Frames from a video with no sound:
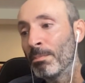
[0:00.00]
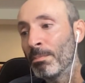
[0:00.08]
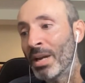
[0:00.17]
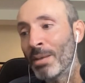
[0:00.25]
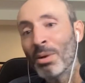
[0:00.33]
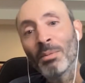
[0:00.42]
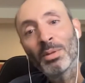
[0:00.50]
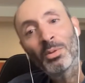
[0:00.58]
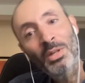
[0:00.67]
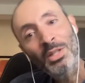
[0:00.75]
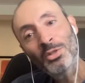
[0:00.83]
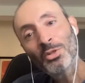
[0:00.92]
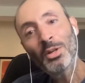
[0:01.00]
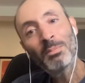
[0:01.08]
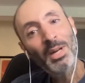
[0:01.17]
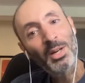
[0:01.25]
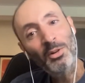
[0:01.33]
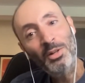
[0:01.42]
But I probably would have enjoyed
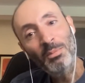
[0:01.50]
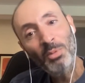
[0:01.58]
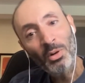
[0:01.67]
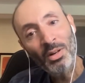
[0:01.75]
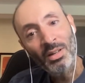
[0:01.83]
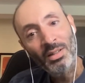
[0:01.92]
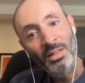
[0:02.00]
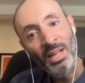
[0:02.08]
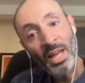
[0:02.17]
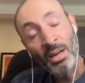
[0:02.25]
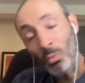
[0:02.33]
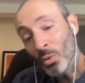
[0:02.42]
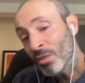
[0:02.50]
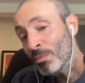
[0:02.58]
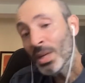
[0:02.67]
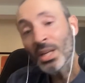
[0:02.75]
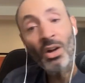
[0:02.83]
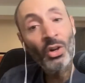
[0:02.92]
my career more. And it would have
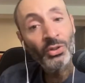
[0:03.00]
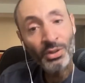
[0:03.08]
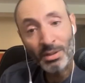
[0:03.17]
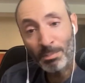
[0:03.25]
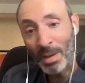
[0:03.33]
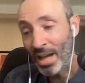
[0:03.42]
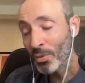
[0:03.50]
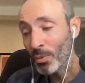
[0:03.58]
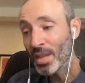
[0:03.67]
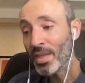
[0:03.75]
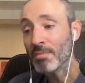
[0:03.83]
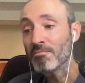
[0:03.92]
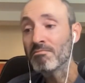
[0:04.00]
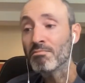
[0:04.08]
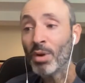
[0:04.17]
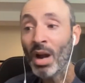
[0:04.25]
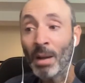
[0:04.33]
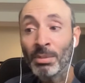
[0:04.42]
been an alternate pathway that
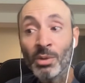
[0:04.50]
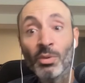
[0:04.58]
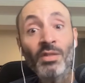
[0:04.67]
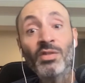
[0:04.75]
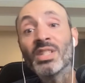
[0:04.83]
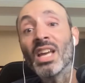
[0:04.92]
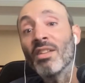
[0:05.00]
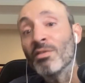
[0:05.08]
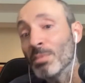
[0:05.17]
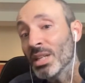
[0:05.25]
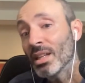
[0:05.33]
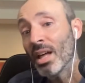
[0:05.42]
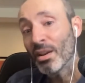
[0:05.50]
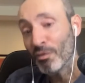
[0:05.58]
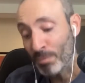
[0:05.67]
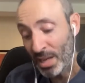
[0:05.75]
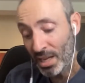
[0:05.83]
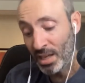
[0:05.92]
probably would have saved me a lot of
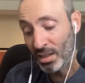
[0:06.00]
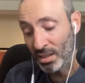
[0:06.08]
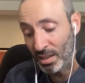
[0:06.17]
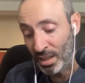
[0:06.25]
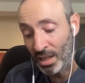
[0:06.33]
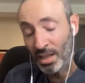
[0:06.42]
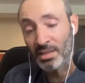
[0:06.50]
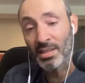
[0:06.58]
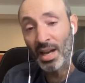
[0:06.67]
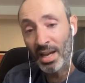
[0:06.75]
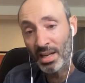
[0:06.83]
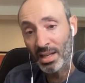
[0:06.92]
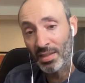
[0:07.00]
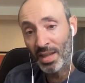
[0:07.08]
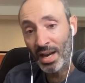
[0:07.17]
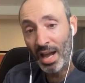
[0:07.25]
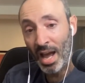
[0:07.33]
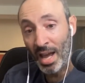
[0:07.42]
pain and anxiety
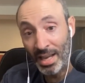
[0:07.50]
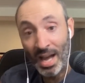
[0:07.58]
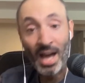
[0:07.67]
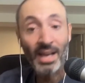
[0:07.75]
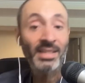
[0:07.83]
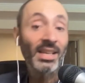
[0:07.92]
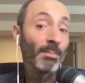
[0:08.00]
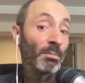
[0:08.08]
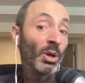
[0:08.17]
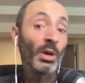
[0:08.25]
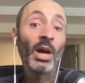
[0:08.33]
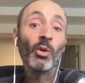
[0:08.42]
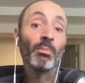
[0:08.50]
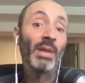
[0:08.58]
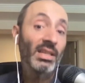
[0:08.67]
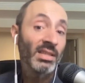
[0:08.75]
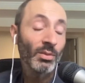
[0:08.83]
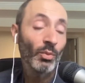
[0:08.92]
that I got as I burned out in
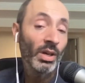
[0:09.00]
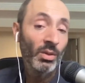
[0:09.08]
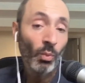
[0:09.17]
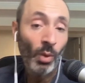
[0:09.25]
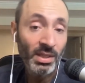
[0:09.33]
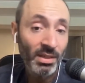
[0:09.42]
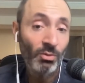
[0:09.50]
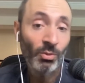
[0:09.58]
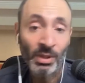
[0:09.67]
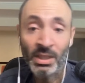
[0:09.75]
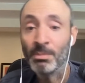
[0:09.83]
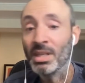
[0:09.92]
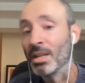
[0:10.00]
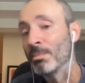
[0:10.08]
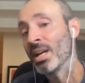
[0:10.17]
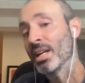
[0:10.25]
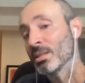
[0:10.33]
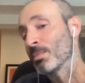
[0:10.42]
medicine when it wasn't really meeting my
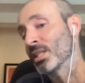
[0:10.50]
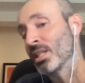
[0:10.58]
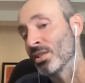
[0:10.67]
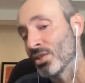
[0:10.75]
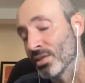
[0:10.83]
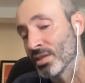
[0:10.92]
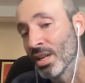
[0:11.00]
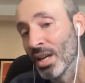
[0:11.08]
expectations.